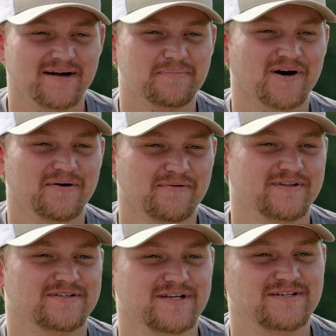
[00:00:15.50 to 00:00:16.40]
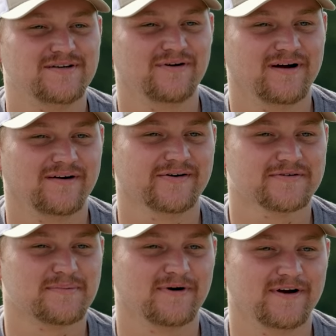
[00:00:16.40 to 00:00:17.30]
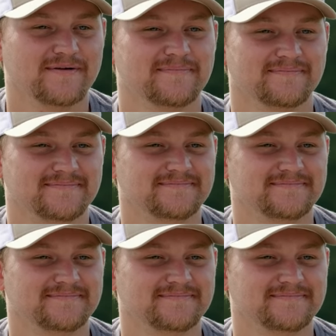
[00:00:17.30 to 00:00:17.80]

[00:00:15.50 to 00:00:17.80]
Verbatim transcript: Gebhardt with G2 Aerial Spraying.